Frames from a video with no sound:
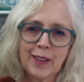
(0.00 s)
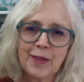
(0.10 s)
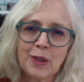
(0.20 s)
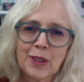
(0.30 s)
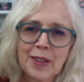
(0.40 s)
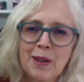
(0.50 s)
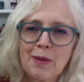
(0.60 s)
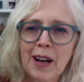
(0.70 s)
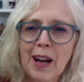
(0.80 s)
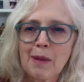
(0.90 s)
we'll see
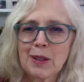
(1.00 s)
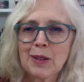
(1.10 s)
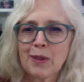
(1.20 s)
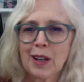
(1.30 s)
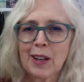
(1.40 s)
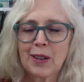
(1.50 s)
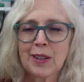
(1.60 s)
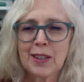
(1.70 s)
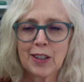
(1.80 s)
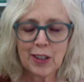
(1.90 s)
what happens when I go to
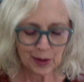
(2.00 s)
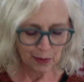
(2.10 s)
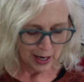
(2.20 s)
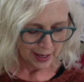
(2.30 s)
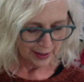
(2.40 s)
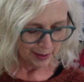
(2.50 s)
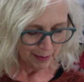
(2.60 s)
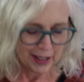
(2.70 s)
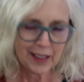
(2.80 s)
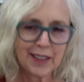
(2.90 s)
Stitches West,
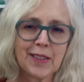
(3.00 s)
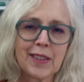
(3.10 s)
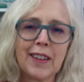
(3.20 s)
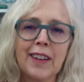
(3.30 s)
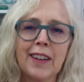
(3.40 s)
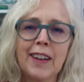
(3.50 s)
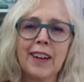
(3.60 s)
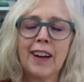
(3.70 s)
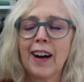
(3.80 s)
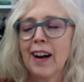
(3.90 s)
because
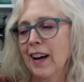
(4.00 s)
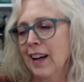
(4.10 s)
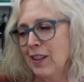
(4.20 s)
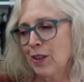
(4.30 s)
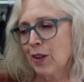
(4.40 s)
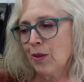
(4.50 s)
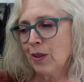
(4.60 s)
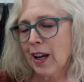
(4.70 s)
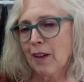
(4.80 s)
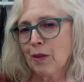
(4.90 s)
I don't
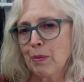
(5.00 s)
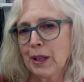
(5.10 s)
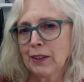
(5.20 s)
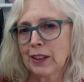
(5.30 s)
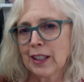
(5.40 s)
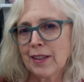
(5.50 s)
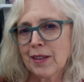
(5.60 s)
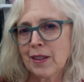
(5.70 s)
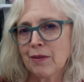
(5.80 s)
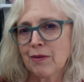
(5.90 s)
have a big
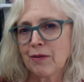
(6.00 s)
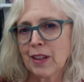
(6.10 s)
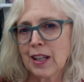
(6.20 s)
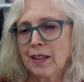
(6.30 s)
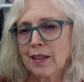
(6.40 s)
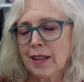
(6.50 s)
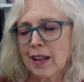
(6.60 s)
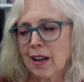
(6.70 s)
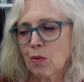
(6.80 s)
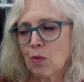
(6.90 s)
list of things that
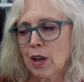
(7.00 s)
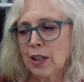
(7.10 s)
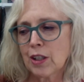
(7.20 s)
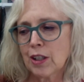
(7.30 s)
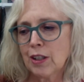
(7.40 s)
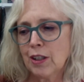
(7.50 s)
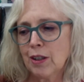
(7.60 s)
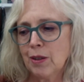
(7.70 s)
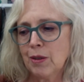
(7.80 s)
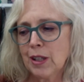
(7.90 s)
I want to
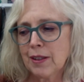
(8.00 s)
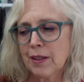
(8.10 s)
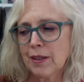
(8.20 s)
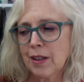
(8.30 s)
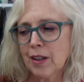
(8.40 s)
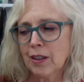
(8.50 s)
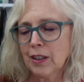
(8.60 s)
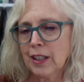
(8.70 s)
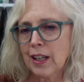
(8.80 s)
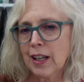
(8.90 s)
do
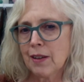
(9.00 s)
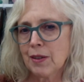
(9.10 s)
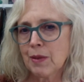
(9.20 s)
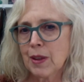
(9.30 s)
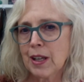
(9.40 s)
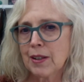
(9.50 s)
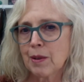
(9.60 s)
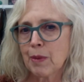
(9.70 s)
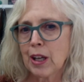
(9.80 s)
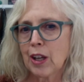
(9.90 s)
necessarily. I have some things in
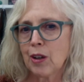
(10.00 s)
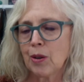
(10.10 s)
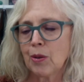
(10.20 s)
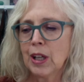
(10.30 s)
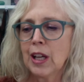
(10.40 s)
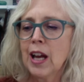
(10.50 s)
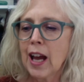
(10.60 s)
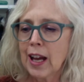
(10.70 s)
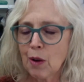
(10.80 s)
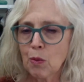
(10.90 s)
my queue,
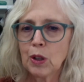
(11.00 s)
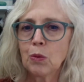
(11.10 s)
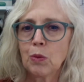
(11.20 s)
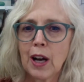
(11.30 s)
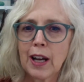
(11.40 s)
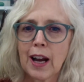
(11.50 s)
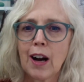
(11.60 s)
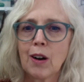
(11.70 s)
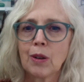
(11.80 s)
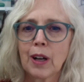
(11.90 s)
and I will write
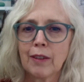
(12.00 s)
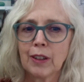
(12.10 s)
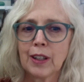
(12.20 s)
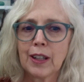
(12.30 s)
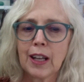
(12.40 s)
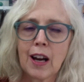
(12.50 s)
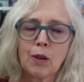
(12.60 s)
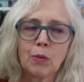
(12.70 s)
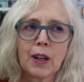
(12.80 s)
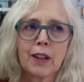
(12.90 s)
out everything.
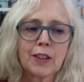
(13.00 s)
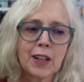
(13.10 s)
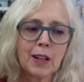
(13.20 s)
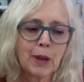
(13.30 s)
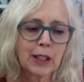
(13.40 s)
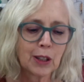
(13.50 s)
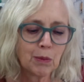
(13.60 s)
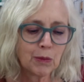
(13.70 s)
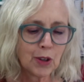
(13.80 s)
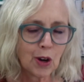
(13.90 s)
I'll take my little
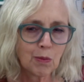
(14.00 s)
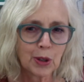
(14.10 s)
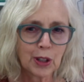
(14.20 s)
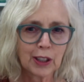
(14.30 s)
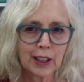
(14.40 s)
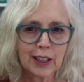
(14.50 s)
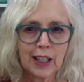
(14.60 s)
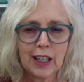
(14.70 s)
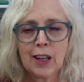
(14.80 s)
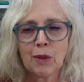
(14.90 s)
notebook and
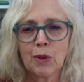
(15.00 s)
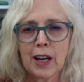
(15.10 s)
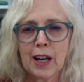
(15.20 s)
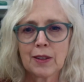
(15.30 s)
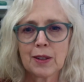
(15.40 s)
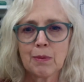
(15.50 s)
write out some